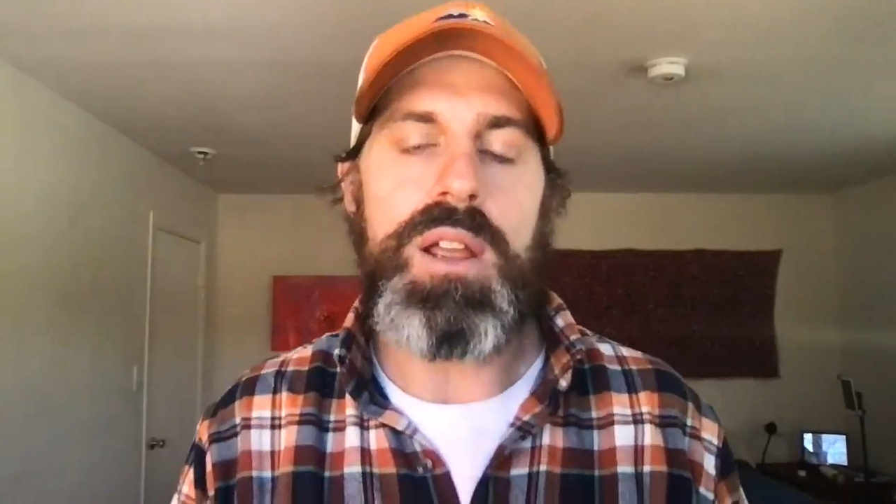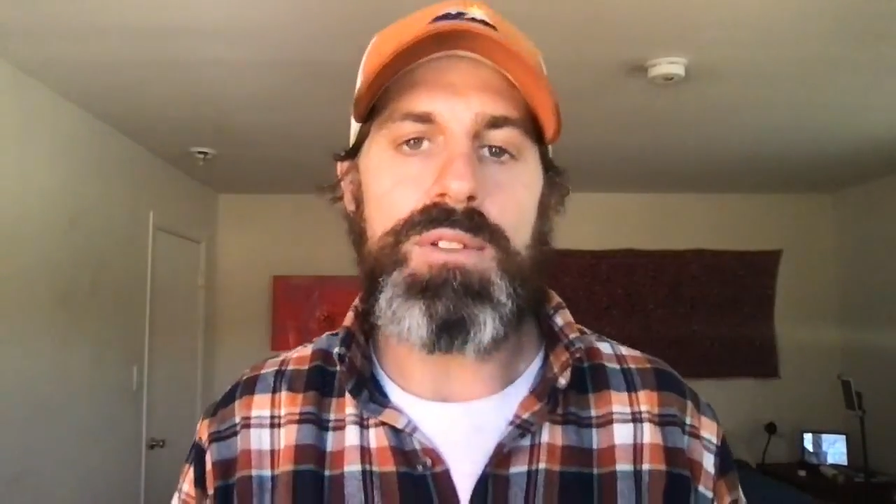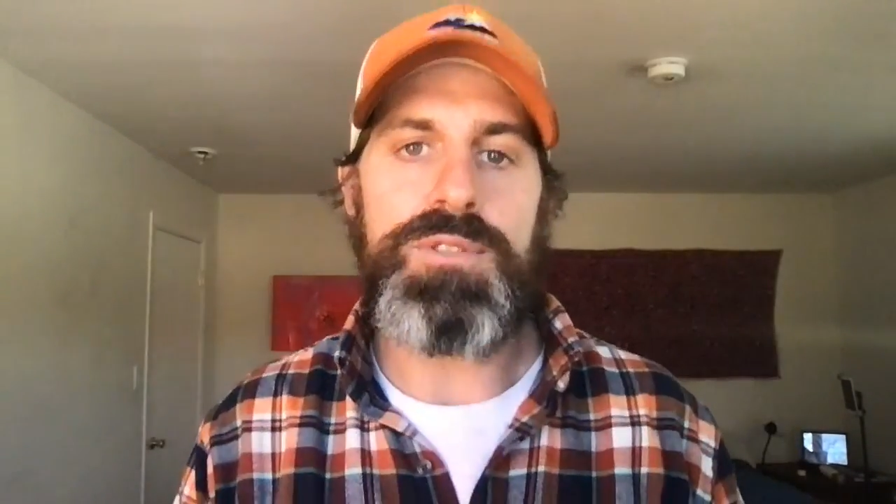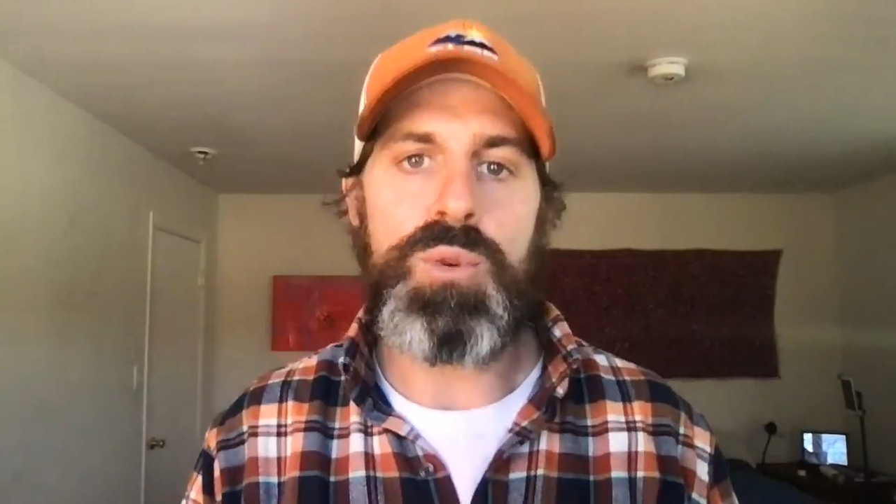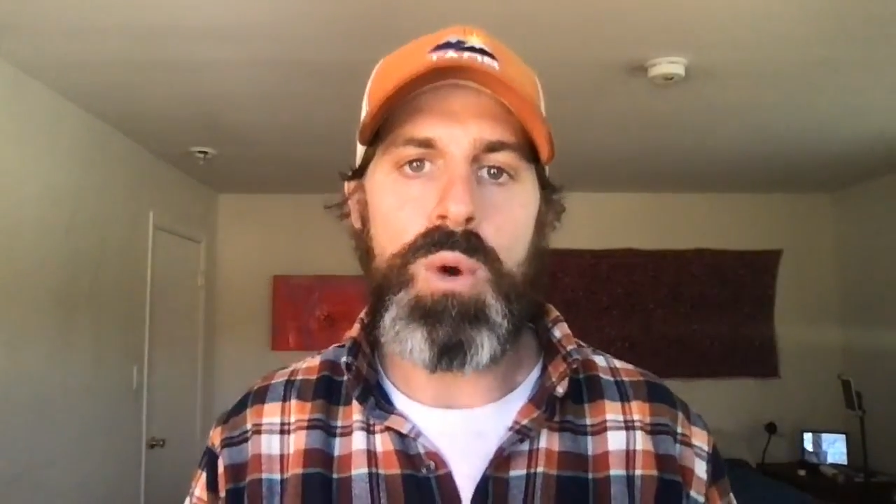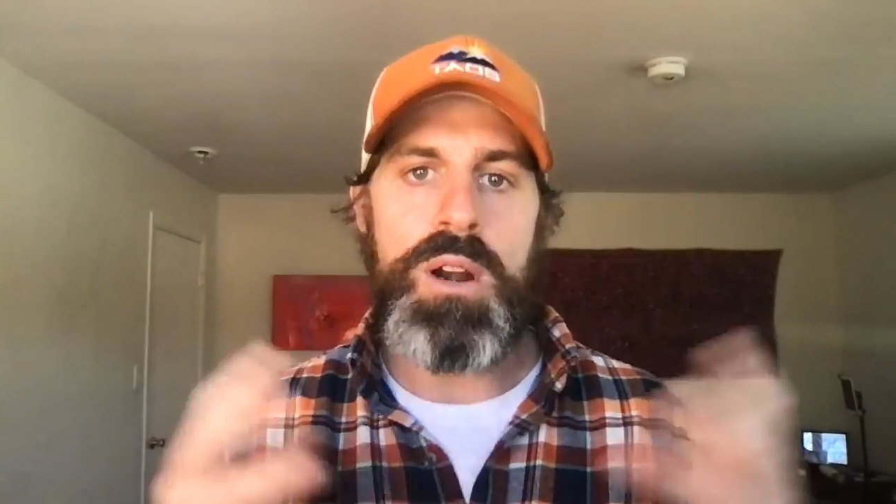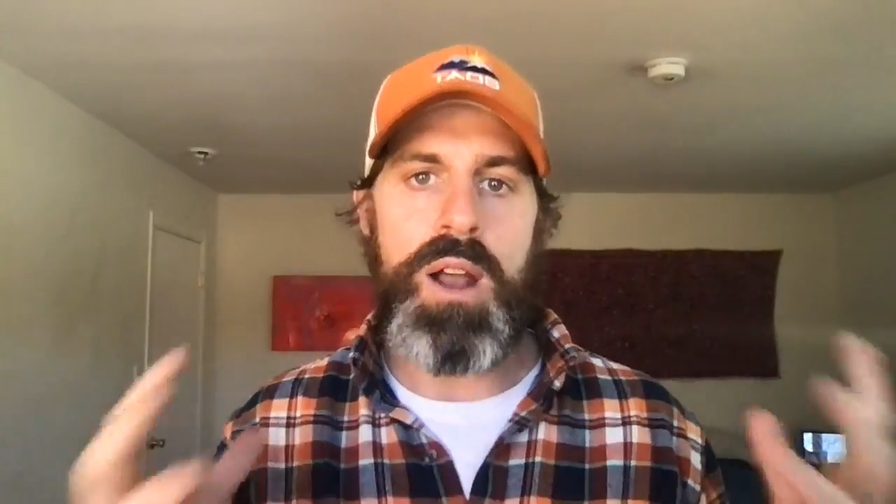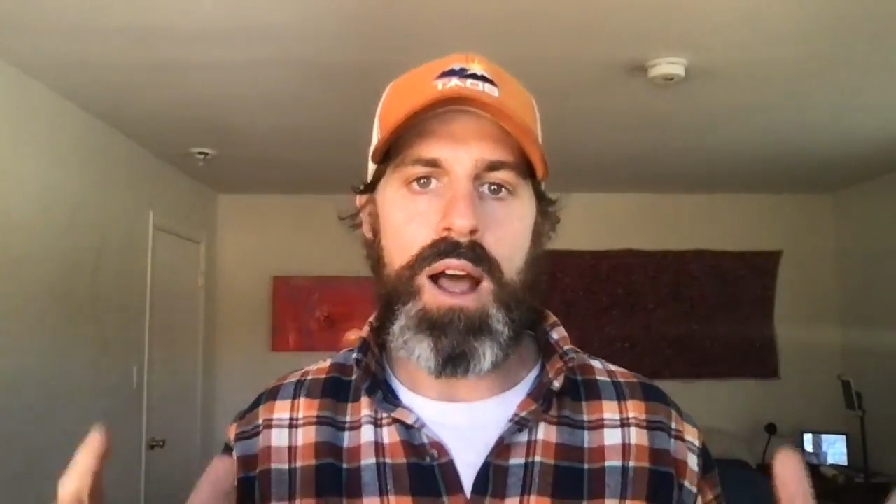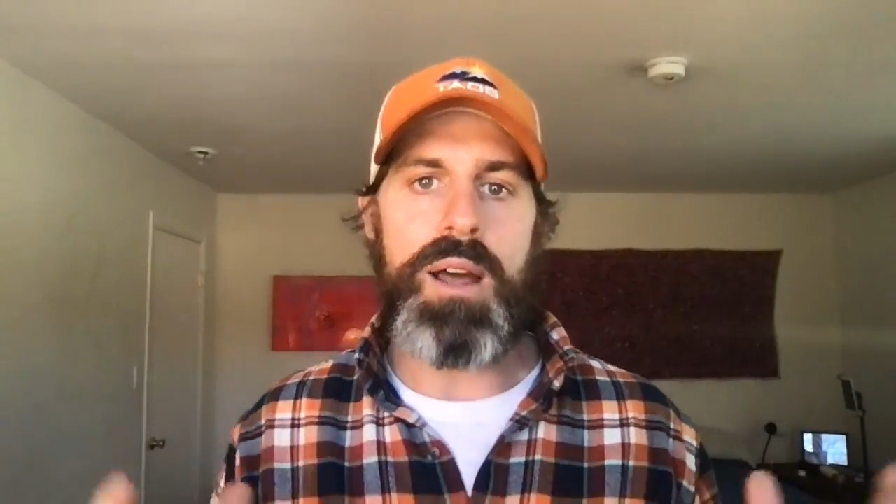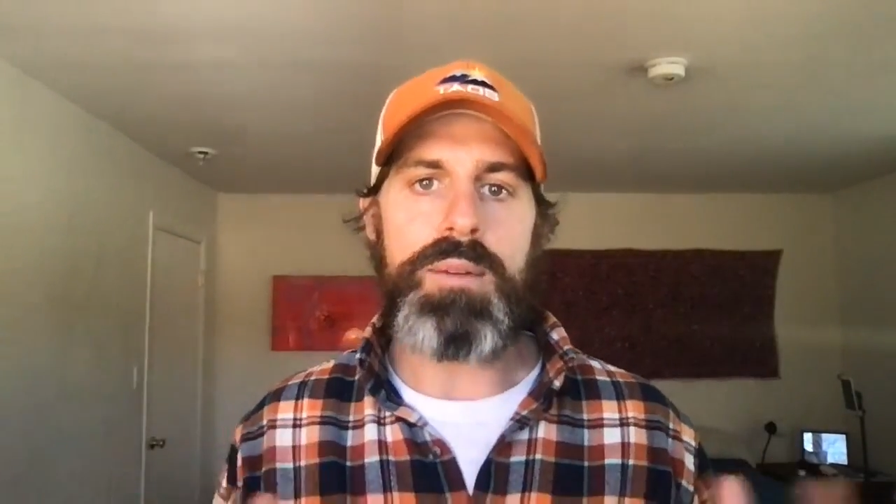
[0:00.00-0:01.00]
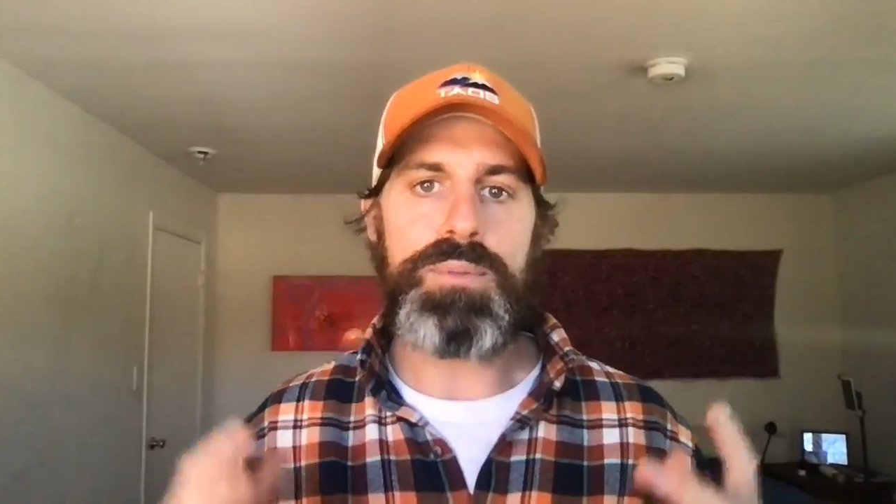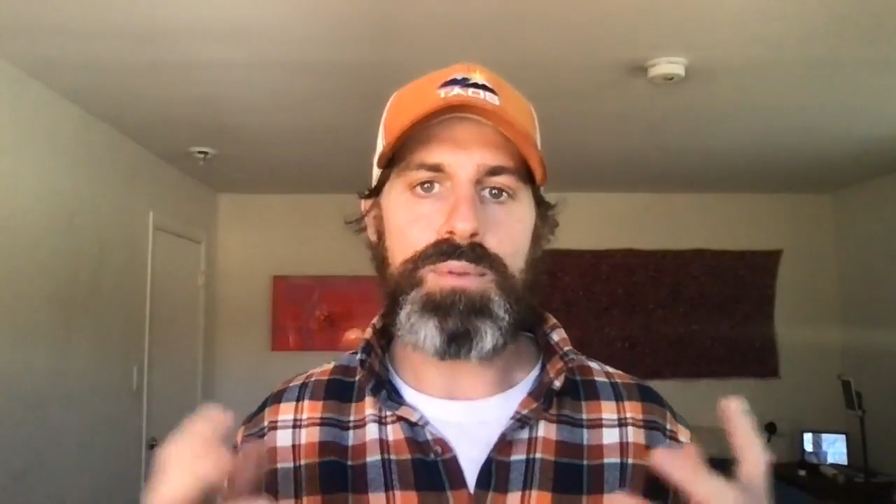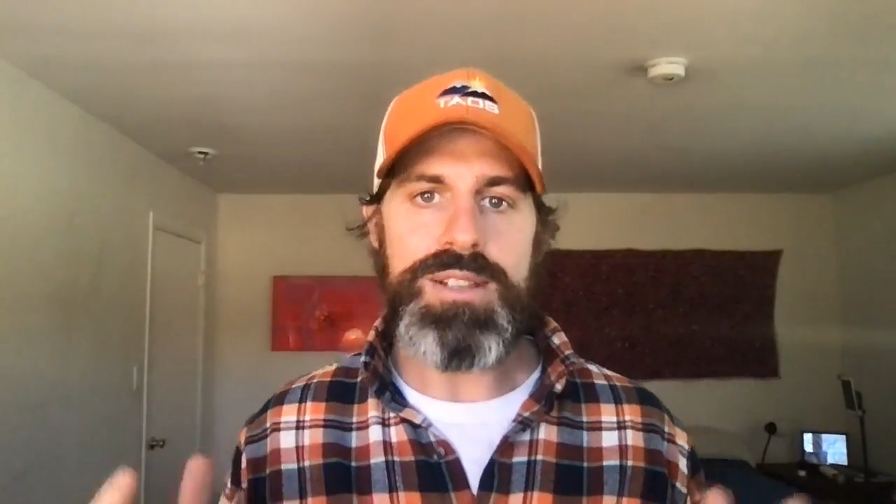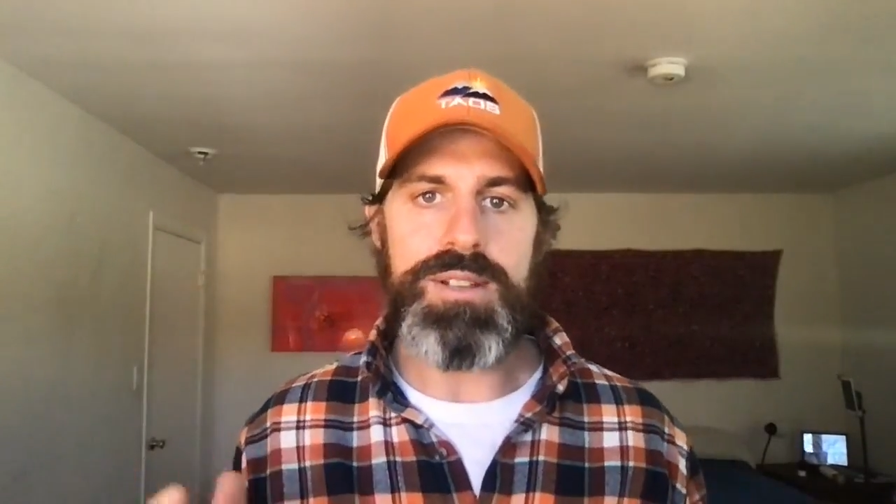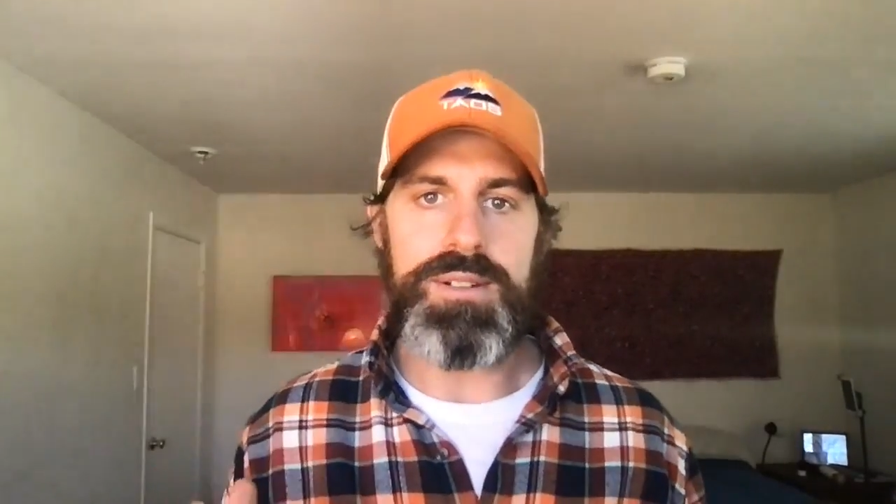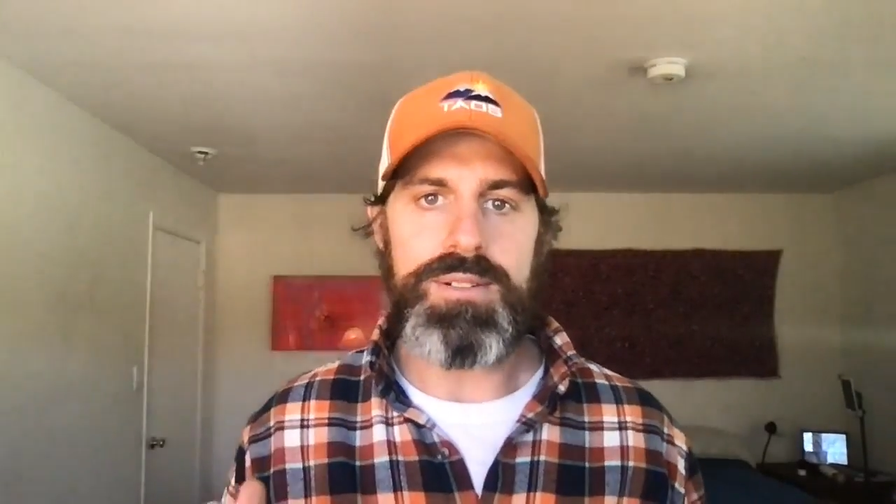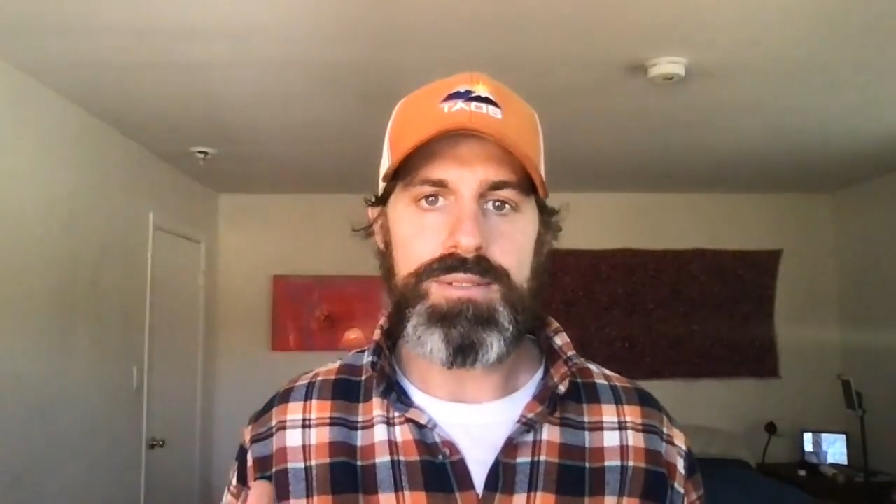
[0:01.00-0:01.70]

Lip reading: if you are not present?